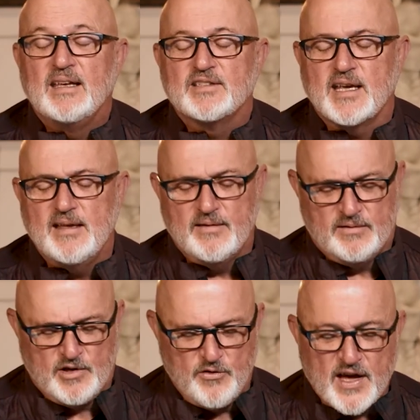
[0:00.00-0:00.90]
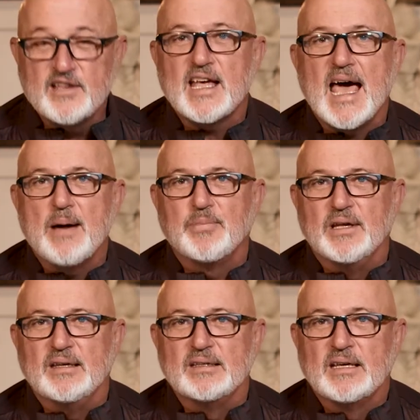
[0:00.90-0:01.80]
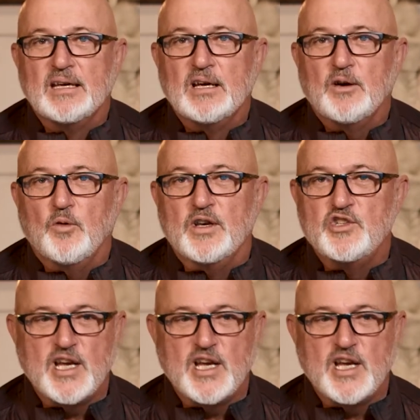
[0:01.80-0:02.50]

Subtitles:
See, two things happened when